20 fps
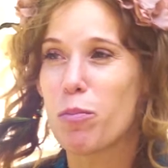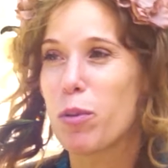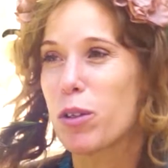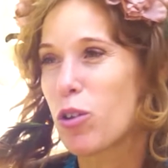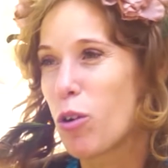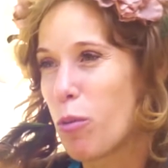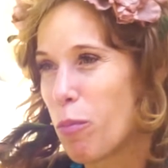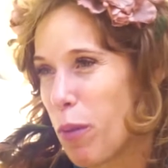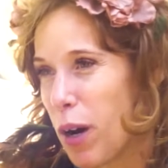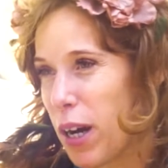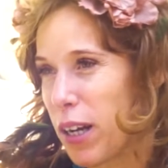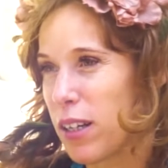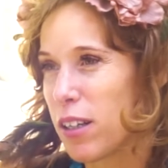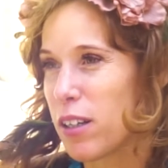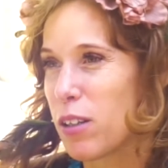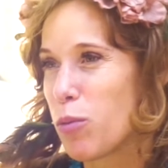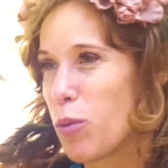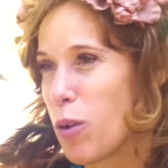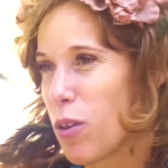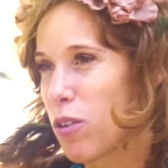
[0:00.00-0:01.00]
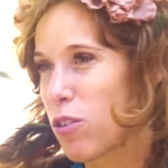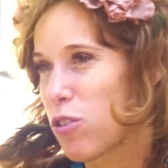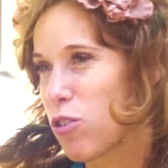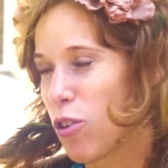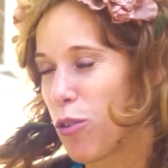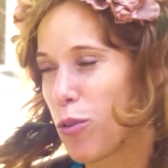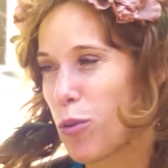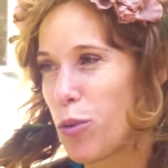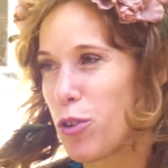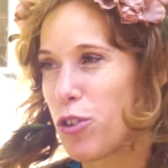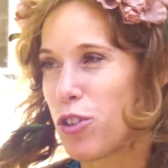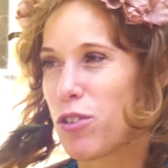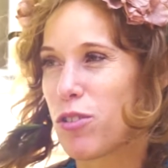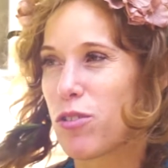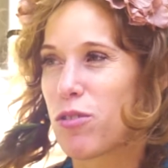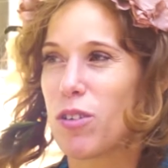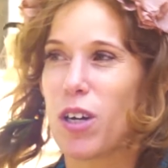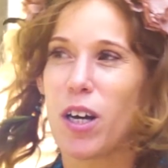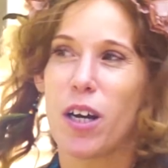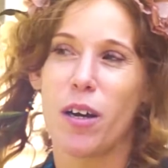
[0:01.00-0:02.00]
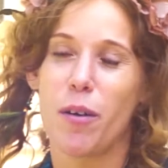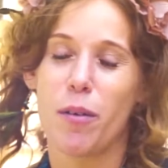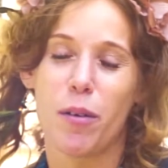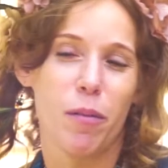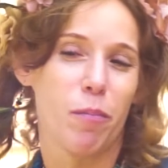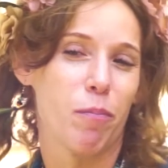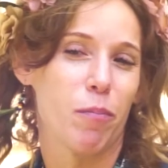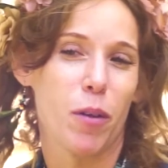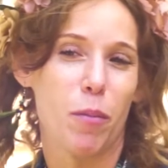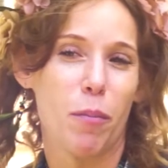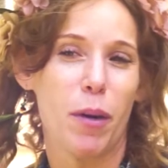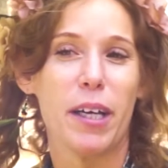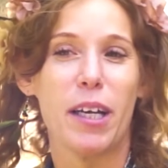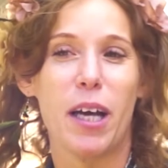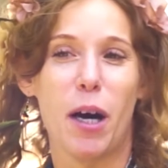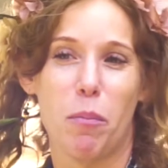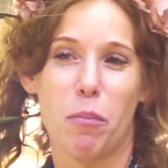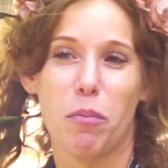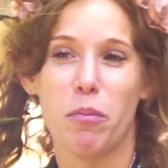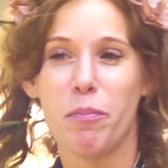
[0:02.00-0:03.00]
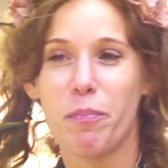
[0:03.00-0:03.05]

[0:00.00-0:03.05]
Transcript: but combining it with a story which is made up.